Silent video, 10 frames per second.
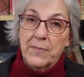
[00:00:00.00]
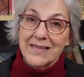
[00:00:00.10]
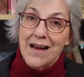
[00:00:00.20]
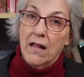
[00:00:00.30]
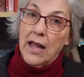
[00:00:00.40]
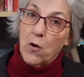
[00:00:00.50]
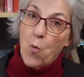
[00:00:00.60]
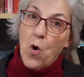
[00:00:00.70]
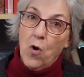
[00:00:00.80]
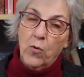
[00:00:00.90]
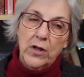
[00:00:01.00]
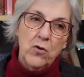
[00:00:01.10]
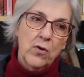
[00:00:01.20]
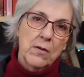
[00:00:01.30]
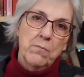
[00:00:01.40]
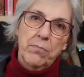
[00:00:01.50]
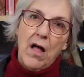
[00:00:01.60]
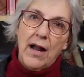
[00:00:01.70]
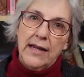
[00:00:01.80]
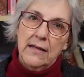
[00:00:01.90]
It's not like wool where you can
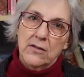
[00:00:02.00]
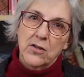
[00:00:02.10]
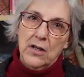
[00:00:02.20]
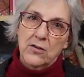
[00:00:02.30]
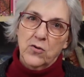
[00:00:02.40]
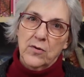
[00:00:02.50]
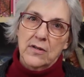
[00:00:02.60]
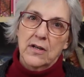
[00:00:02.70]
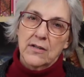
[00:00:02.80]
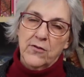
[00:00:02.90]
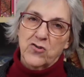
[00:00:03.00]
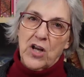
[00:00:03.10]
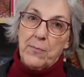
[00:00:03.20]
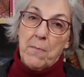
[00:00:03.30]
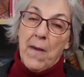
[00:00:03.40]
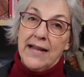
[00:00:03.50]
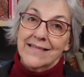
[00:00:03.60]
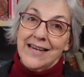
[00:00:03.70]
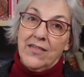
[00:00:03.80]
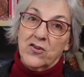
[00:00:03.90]
block it into a different shape. It might
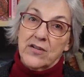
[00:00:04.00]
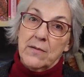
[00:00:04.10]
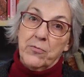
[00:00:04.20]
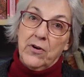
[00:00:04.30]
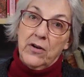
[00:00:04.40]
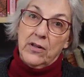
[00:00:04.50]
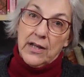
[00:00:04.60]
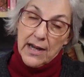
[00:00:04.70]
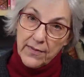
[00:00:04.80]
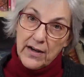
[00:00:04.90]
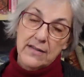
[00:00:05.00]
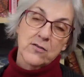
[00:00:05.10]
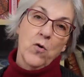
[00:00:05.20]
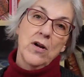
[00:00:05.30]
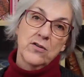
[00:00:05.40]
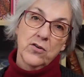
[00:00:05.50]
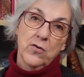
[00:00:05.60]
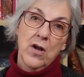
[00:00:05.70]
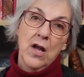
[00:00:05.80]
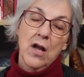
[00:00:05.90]
stay there temporarily and then it's going
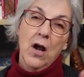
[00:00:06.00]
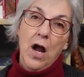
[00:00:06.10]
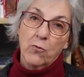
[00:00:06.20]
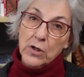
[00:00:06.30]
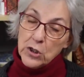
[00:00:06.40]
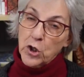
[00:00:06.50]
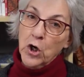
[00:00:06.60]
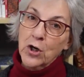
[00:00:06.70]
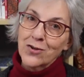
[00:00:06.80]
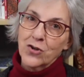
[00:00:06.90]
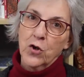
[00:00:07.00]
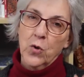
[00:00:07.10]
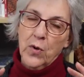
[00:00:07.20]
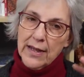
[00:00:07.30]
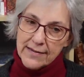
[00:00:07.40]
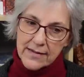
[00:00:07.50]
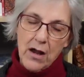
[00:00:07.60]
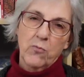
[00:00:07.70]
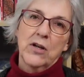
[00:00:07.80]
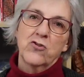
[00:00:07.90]
to return to its
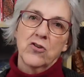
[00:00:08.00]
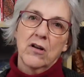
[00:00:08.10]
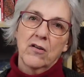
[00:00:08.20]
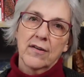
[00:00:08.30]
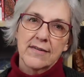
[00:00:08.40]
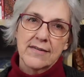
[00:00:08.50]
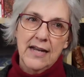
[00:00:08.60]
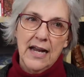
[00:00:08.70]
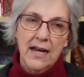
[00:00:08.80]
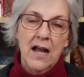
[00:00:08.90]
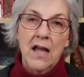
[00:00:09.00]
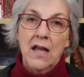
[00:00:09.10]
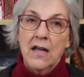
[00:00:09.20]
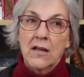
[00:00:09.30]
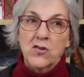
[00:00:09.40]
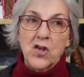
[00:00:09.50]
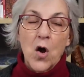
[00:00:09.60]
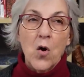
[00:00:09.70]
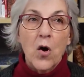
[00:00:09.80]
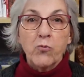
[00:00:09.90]
original state.
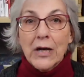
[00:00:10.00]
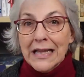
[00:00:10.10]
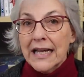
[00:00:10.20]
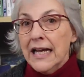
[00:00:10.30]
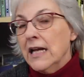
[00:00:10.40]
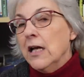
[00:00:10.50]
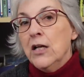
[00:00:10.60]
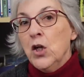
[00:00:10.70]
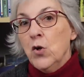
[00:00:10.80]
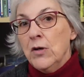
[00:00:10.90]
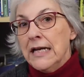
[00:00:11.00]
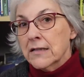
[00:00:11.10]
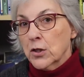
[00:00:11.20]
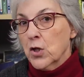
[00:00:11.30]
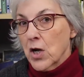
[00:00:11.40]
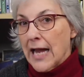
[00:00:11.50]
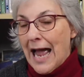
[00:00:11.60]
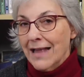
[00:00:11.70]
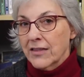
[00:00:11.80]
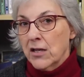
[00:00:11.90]
So really you need to look
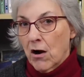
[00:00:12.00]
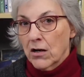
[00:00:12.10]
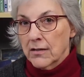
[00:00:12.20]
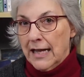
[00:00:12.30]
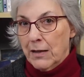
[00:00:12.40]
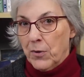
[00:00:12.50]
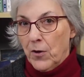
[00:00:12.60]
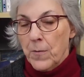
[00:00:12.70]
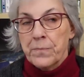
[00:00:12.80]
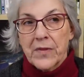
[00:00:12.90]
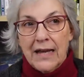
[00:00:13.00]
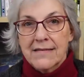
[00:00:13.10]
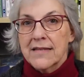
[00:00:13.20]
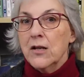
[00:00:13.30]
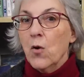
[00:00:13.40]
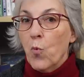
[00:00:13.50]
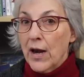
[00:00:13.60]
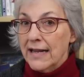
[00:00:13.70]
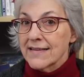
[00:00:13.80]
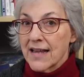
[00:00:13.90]
at the yarn label and see
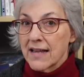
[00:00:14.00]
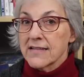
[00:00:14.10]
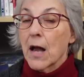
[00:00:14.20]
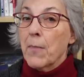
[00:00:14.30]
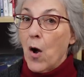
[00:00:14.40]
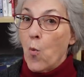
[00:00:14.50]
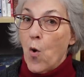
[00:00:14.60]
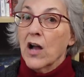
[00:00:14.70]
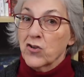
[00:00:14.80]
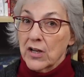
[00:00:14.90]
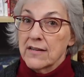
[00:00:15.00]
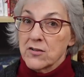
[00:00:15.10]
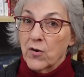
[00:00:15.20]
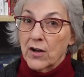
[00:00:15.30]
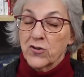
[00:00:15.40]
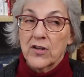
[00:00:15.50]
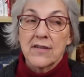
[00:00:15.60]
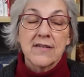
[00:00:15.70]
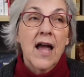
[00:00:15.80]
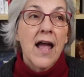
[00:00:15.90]
what it says about washing instructions.